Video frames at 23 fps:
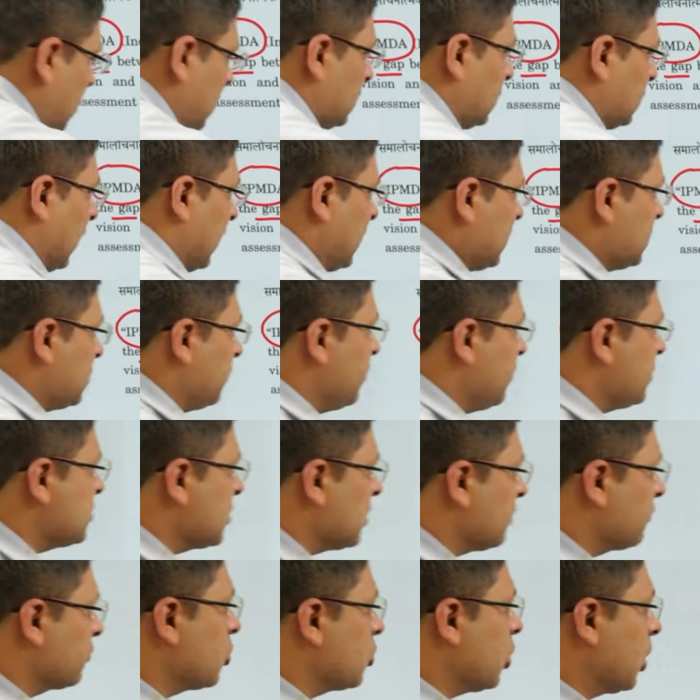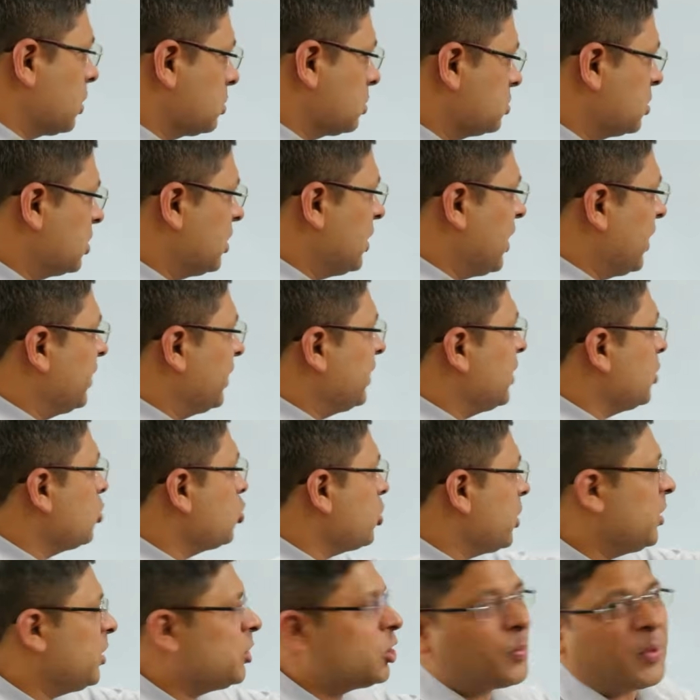That is the vision of Quad,
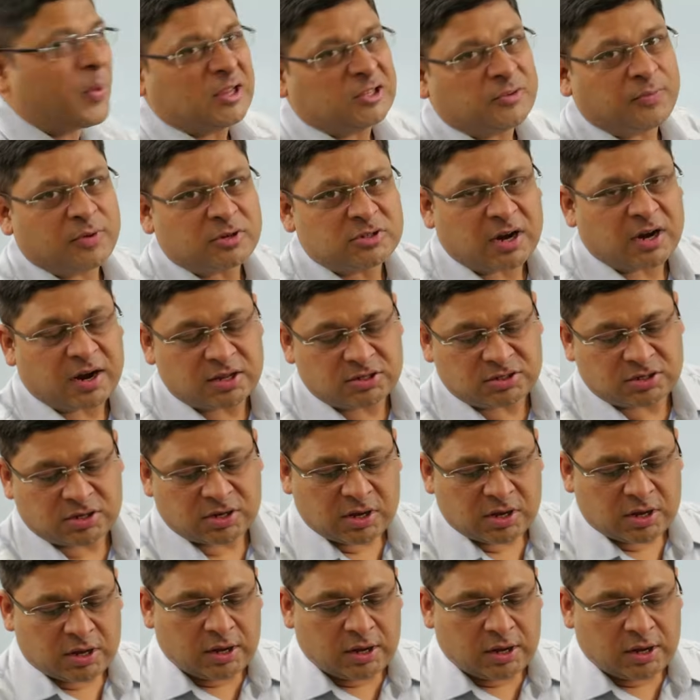collective Indo-Pacific strategy.